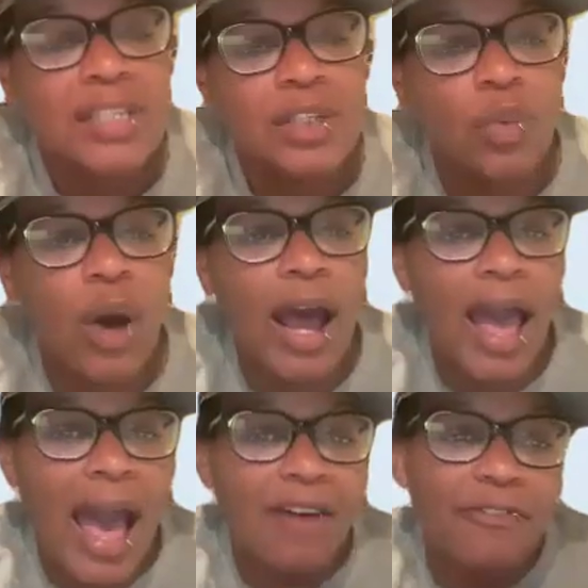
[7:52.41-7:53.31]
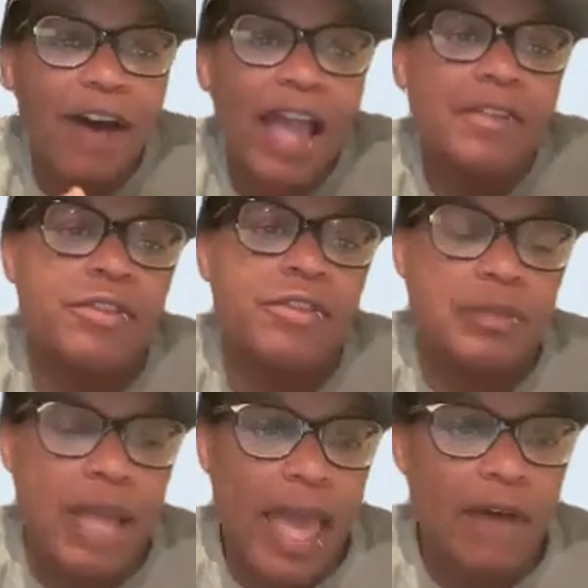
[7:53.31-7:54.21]
So why I fight for
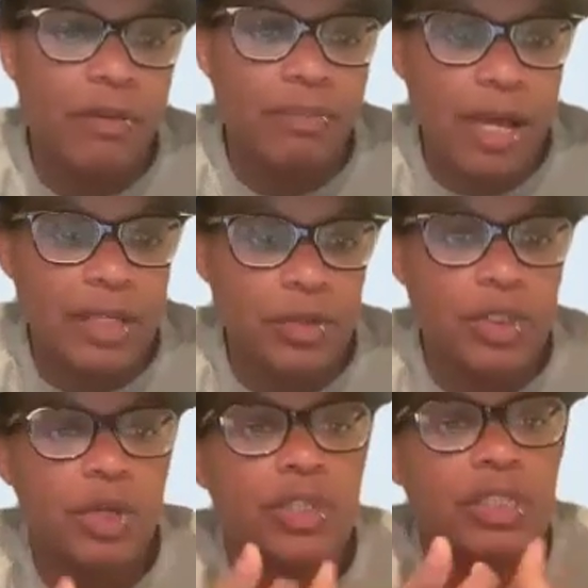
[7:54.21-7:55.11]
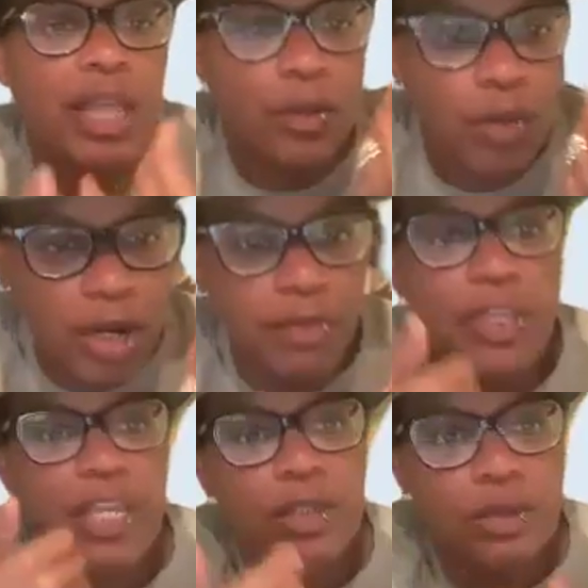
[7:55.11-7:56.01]
them to have a buzzer. So it's like
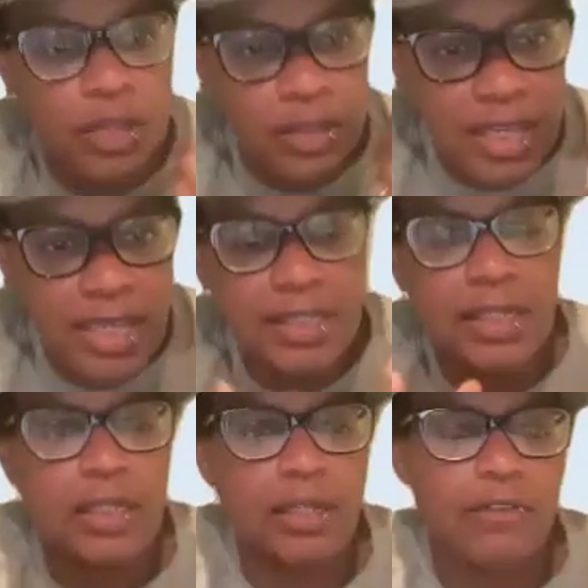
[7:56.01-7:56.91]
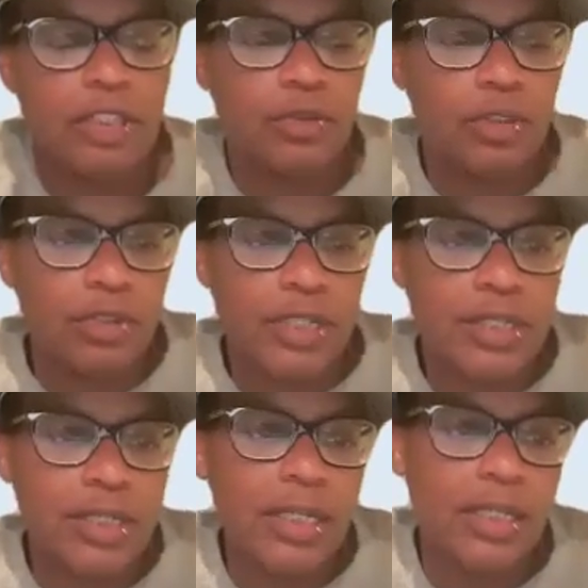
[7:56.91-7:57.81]
these are the things that an individual
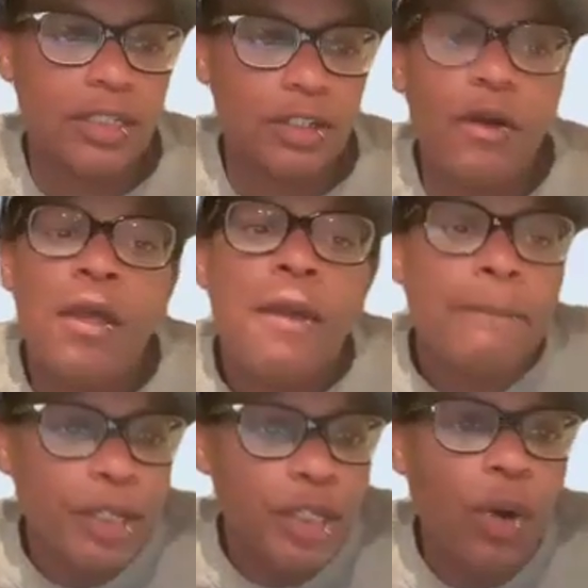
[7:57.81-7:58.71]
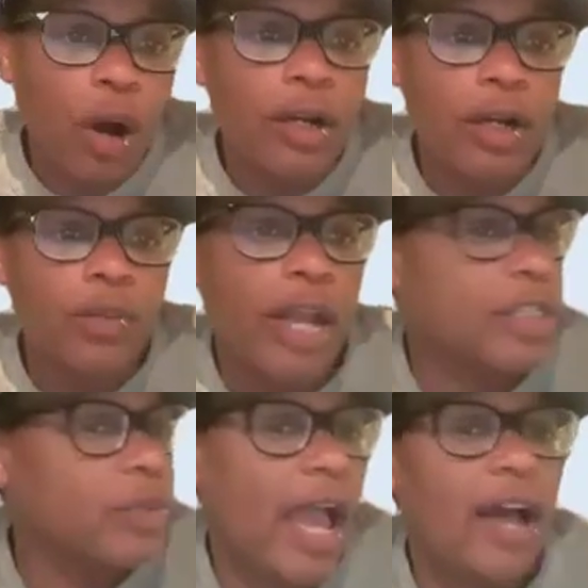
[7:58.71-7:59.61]
trustee can do, but you are
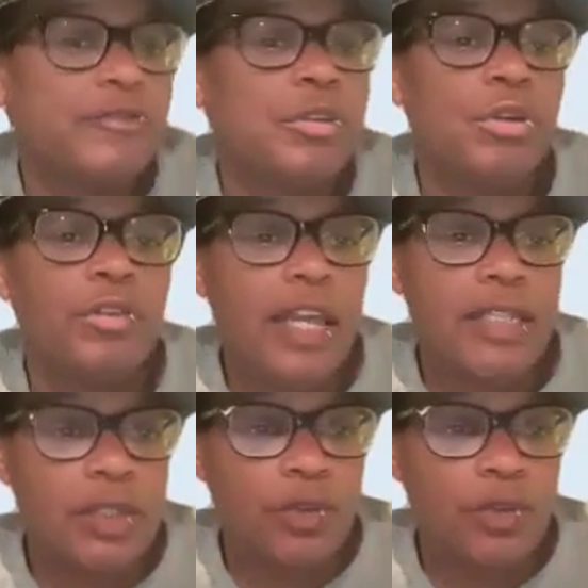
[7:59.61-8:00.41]
correct. We have to move as